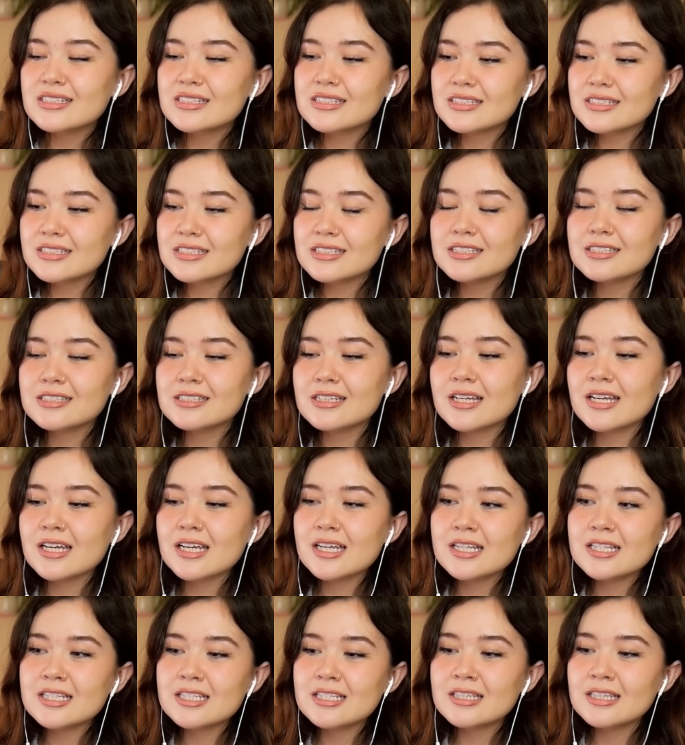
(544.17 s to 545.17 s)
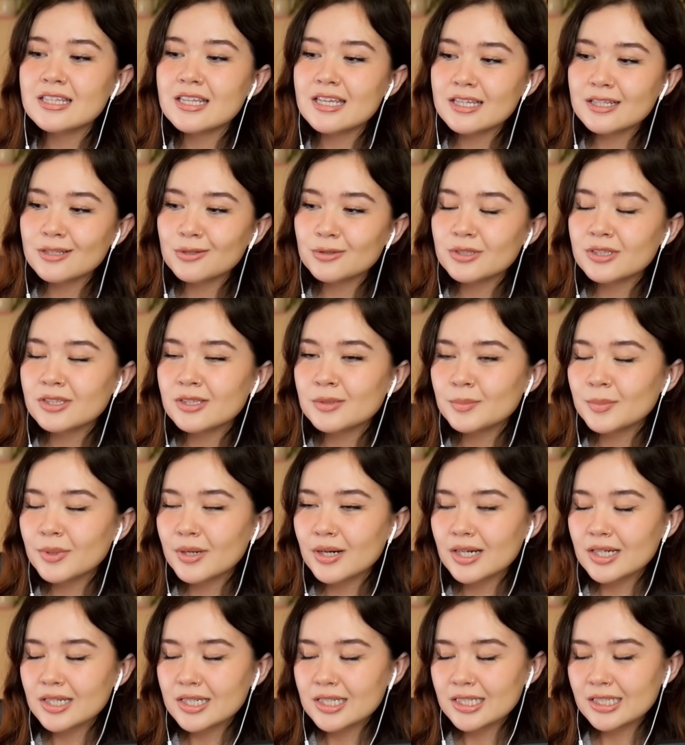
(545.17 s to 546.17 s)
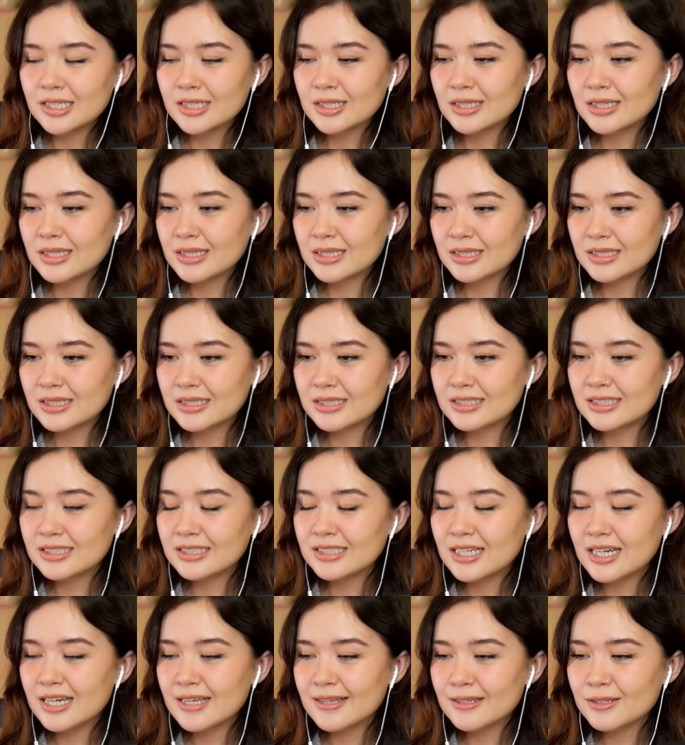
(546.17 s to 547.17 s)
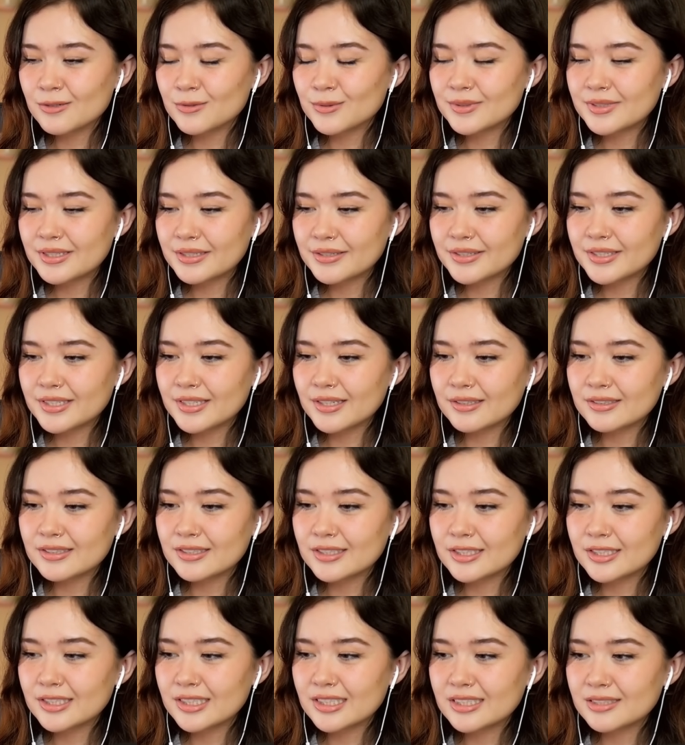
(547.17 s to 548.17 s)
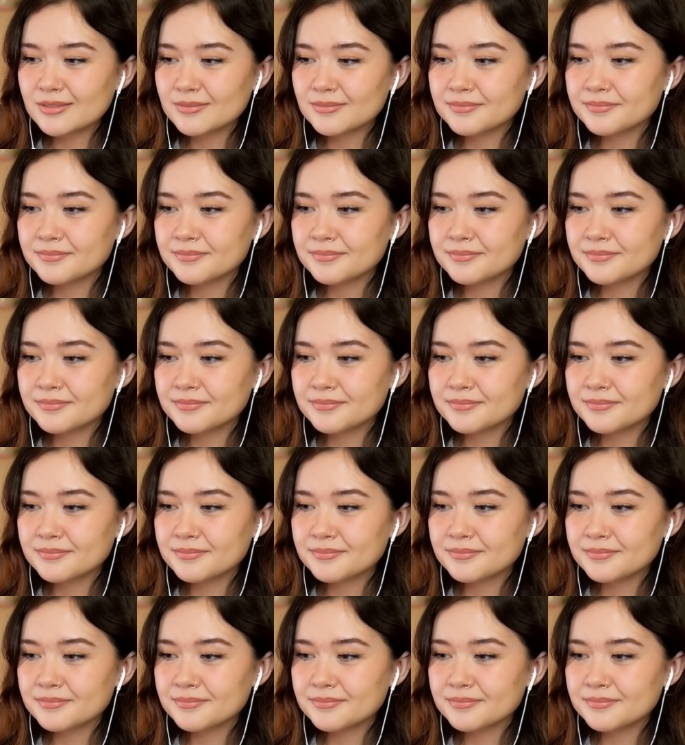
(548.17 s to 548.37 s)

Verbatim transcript: gonna say, did they go to the park together when they were younger?